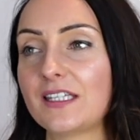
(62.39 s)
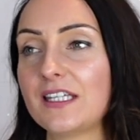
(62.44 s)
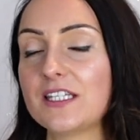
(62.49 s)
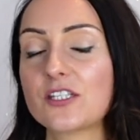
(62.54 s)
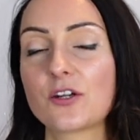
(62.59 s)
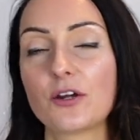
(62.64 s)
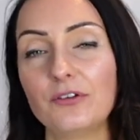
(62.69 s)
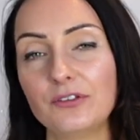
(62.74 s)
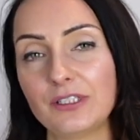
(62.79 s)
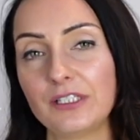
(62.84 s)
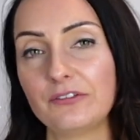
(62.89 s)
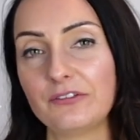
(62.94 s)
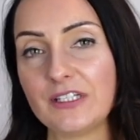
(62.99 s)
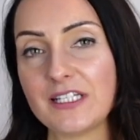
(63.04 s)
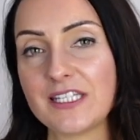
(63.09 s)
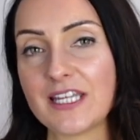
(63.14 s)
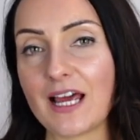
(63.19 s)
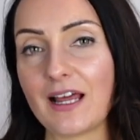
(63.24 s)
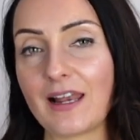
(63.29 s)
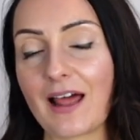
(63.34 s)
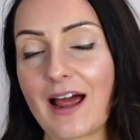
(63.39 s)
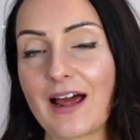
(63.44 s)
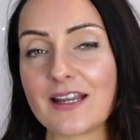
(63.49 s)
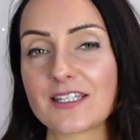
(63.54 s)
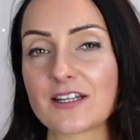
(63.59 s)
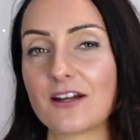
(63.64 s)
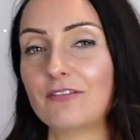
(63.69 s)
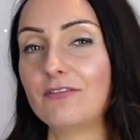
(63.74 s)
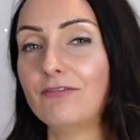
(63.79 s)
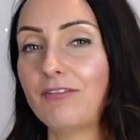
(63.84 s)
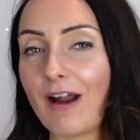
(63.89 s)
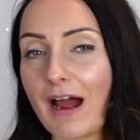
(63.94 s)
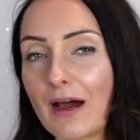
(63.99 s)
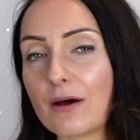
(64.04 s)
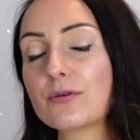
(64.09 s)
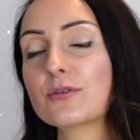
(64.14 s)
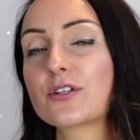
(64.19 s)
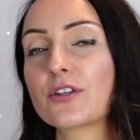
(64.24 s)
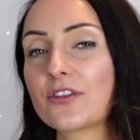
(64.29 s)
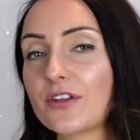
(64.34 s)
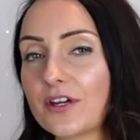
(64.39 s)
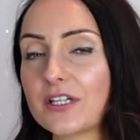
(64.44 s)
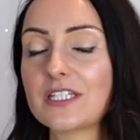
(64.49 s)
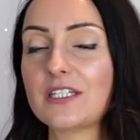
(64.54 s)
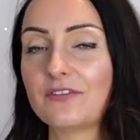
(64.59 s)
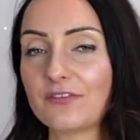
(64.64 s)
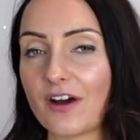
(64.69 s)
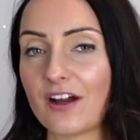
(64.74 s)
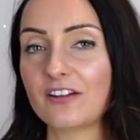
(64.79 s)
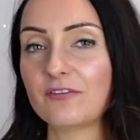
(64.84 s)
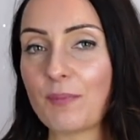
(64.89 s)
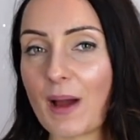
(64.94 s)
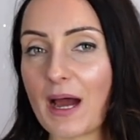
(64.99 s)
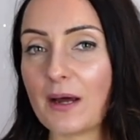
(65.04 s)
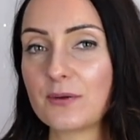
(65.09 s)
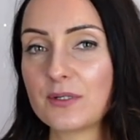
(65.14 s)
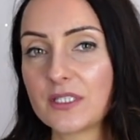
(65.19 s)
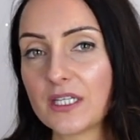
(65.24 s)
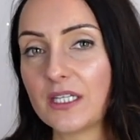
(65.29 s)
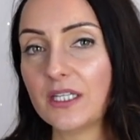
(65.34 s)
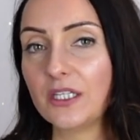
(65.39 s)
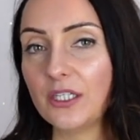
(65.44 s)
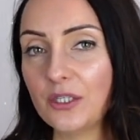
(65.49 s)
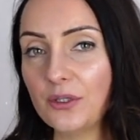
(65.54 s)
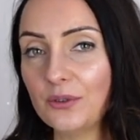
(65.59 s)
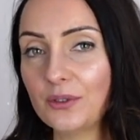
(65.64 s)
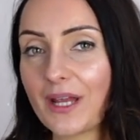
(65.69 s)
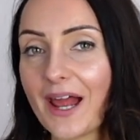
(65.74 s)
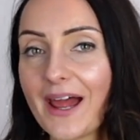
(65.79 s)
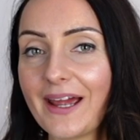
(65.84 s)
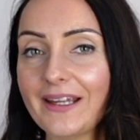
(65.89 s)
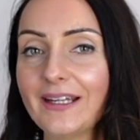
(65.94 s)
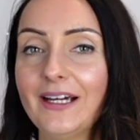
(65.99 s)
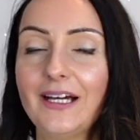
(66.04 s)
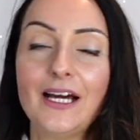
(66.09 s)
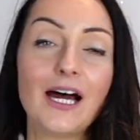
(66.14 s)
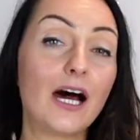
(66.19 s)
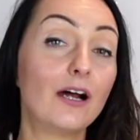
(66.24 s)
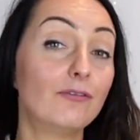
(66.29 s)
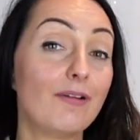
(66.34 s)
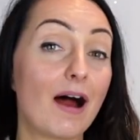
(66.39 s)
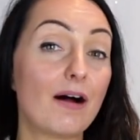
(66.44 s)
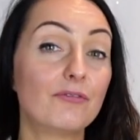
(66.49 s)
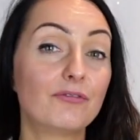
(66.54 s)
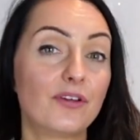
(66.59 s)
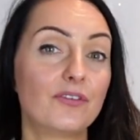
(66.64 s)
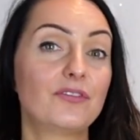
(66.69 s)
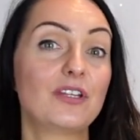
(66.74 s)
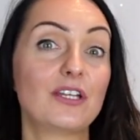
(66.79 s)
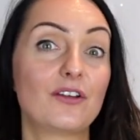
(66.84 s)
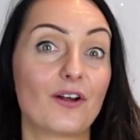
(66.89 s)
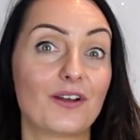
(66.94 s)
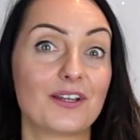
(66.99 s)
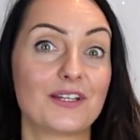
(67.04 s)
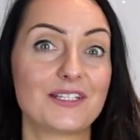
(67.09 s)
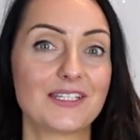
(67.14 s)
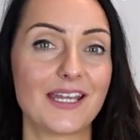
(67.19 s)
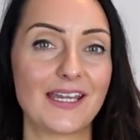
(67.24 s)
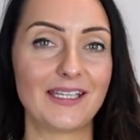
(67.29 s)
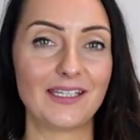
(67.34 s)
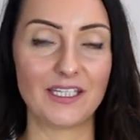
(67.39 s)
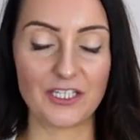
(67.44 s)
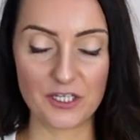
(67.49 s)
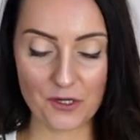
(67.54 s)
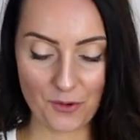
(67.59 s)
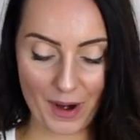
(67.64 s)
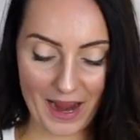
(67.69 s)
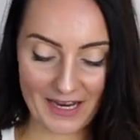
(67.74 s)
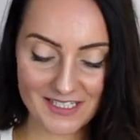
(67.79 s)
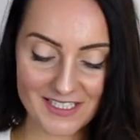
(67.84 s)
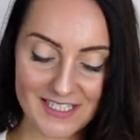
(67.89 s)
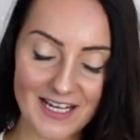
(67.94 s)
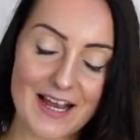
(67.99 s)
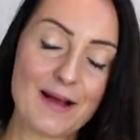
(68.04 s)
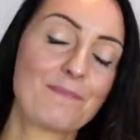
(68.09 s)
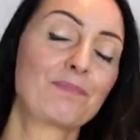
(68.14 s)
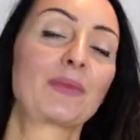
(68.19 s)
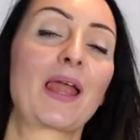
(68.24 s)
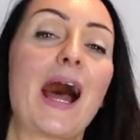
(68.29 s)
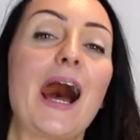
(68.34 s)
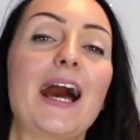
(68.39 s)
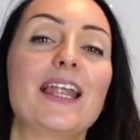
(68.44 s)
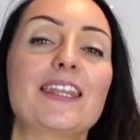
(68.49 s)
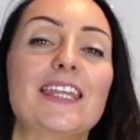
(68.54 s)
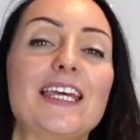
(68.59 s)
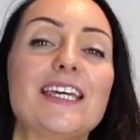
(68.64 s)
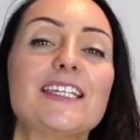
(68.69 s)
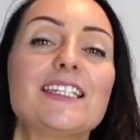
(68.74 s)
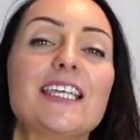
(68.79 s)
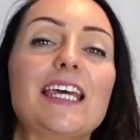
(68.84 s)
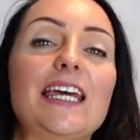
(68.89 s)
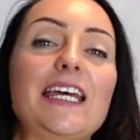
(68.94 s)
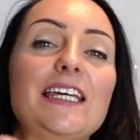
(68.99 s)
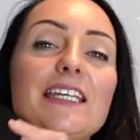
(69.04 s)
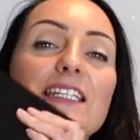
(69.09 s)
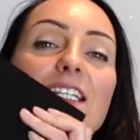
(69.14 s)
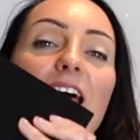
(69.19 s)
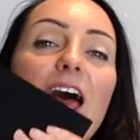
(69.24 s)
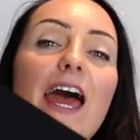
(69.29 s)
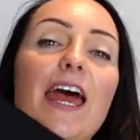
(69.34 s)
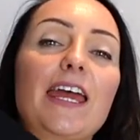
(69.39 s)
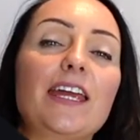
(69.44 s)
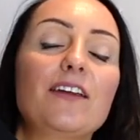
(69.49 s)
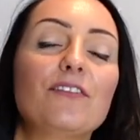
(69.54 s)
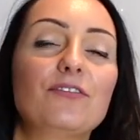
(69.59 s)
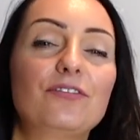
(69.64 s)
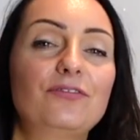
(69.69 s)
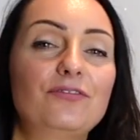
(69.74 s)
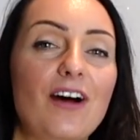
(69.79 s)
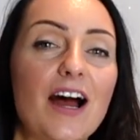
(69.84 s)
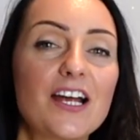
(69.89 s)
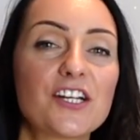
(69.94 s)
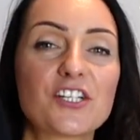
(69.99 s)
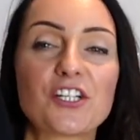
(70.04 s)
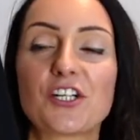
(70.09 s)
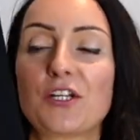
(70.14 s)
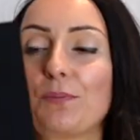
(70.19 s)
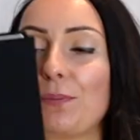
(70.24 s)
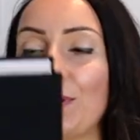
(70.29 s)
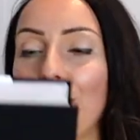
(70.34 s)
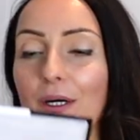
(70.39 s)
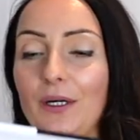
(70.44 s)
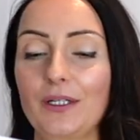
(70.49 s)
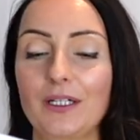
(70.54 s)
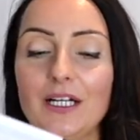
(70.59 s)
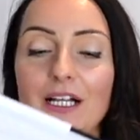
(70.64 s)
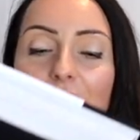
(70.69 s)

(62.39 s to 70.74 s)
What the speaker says: These currently retail at around £35 in the UK, around $50 in the US. And this is a fashion book.